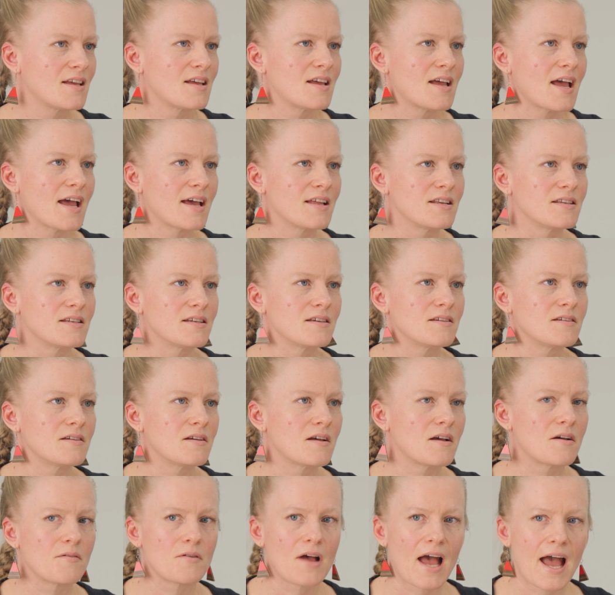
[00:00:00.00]
And
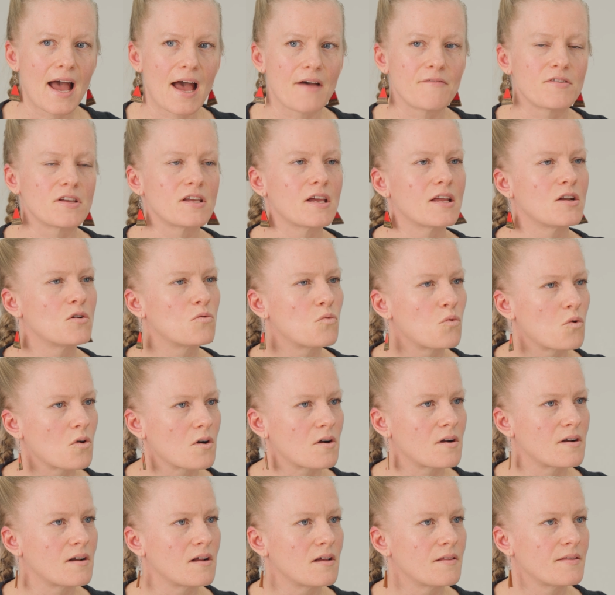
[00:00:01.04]
having an
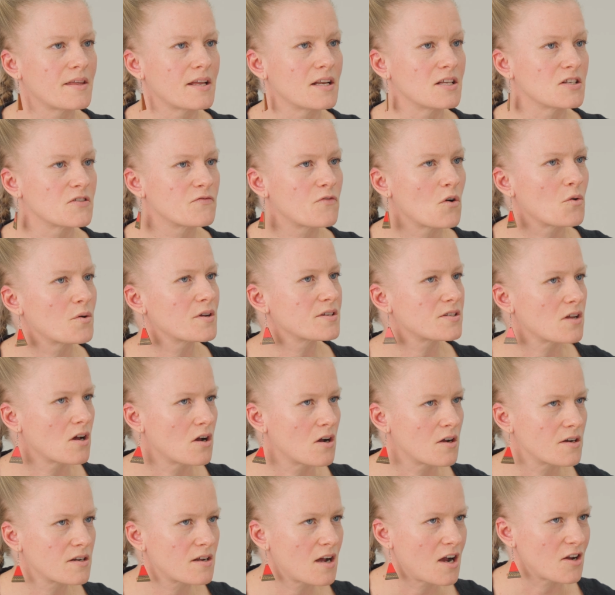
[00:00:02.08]
award that is focused
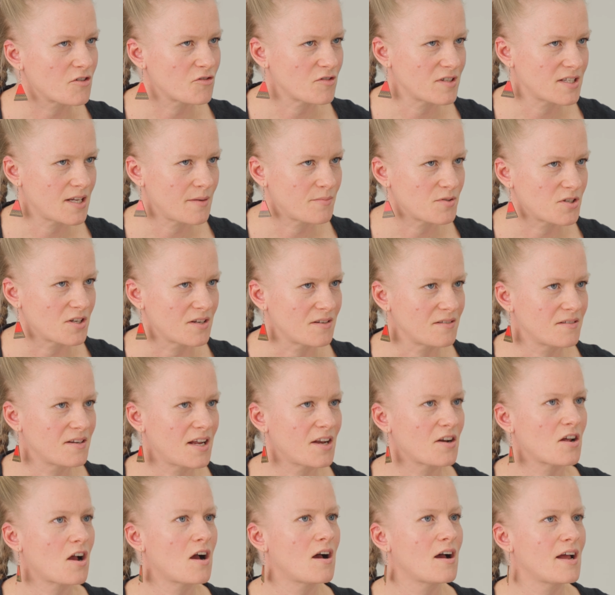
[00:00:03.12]
on contraception
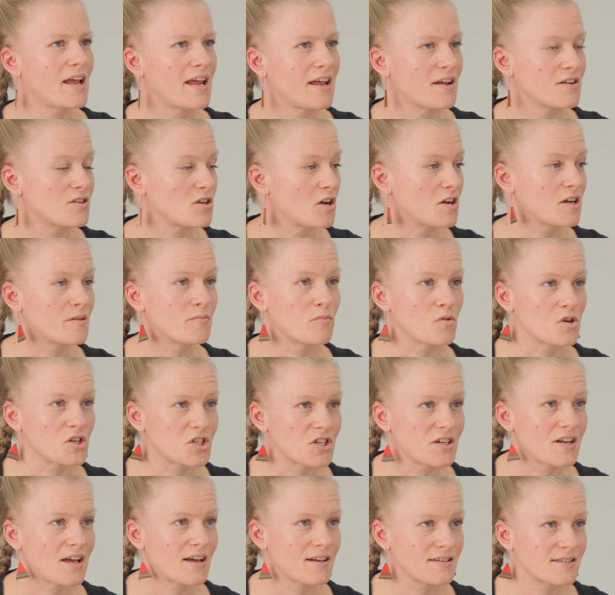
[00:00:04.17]
and on
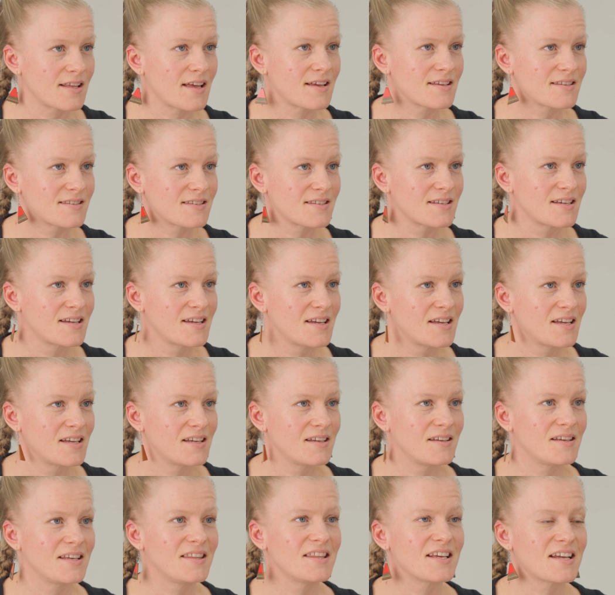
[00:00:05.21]
abortion access
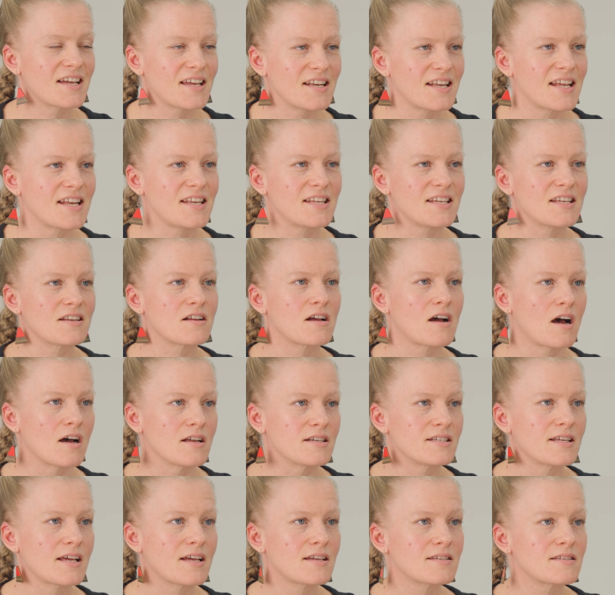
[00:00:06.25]
in the Canadian
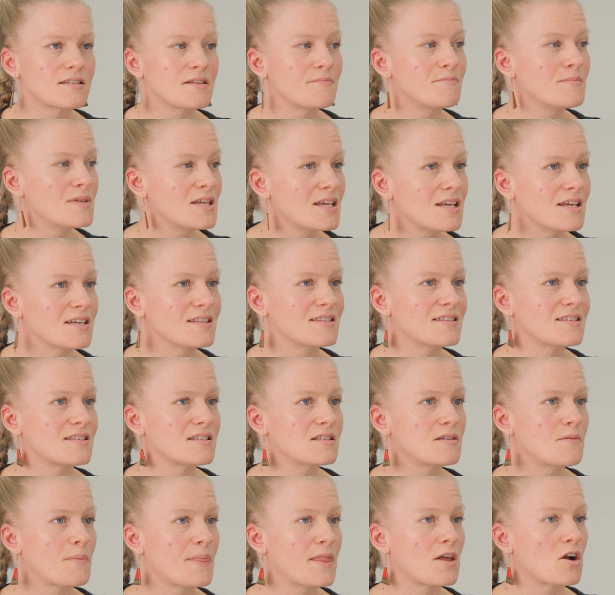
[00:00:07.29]
context
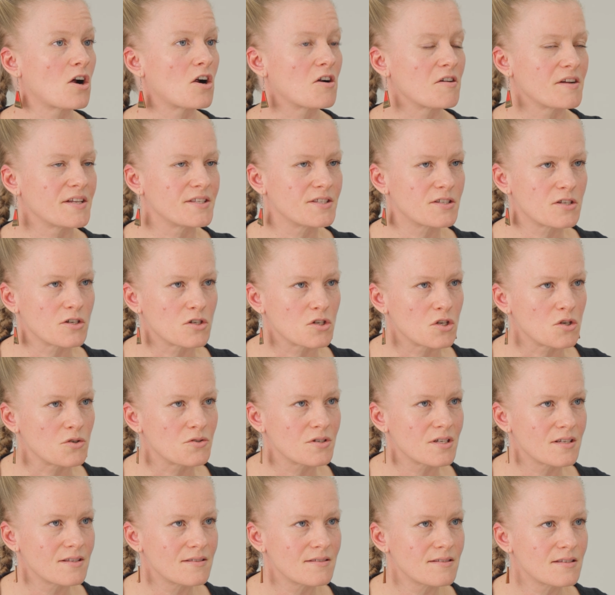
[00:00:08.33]
means that our
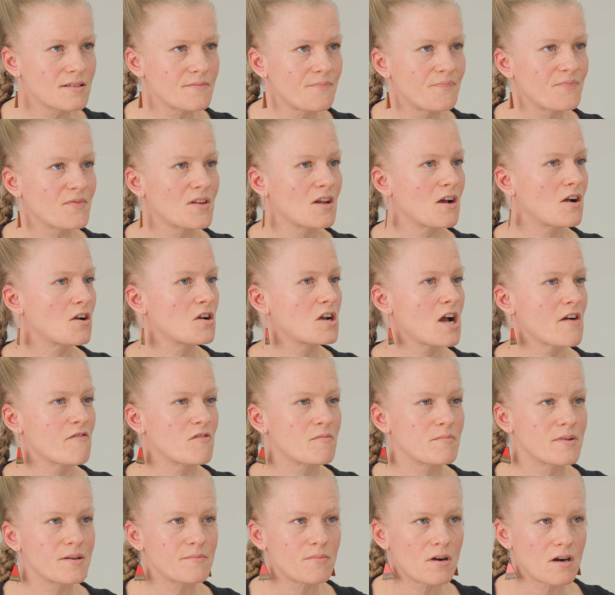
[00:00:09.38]
institutions, our
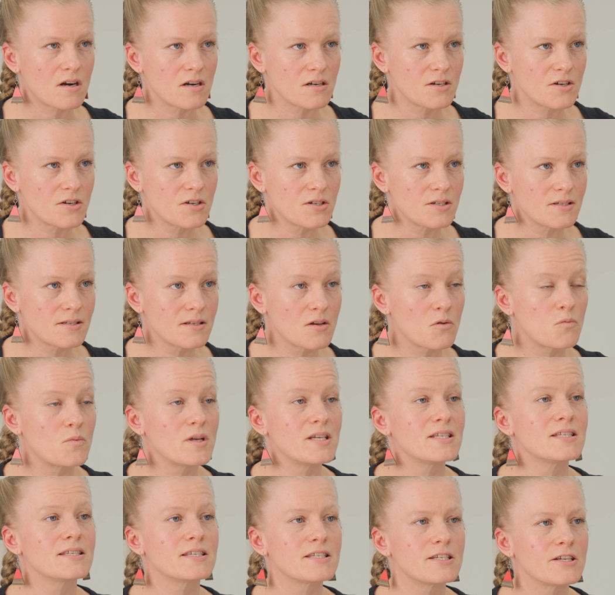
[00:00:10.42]
government partners, we
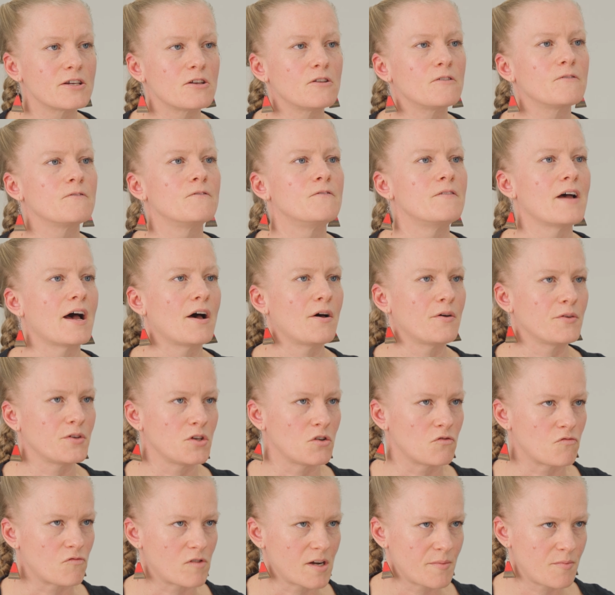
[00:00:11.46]
still
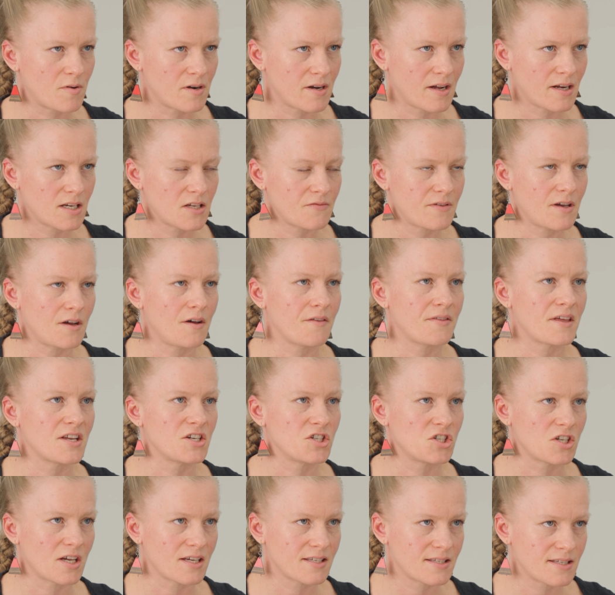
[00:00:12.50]
value reproductive health and
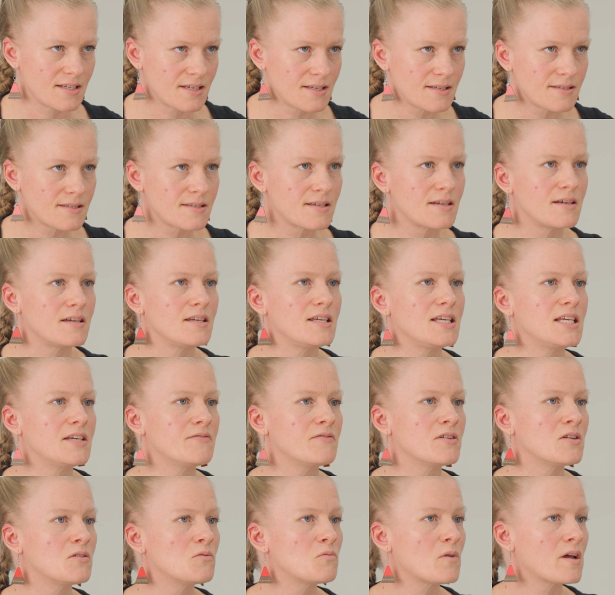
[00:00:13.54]
justice,
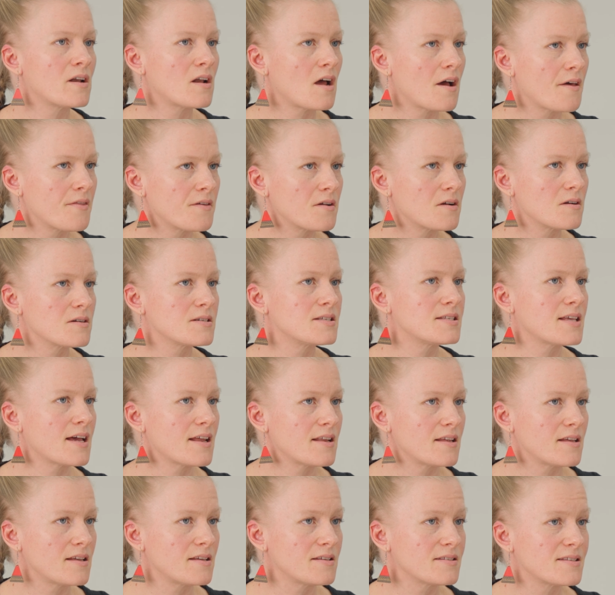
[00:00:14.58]
even when other
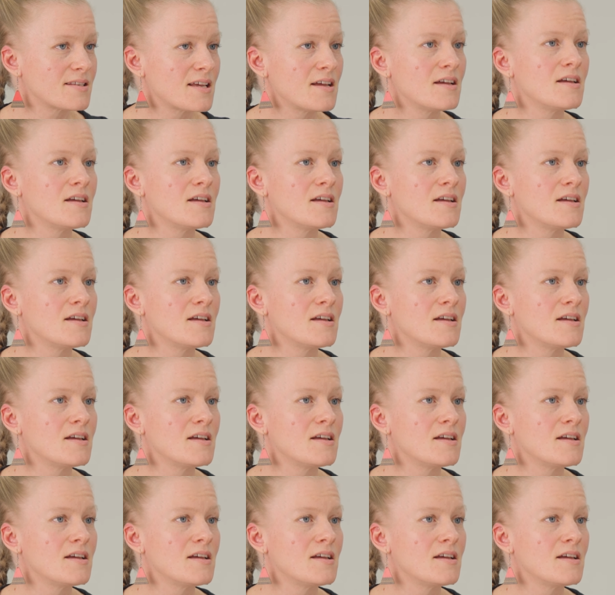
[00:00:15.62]
settings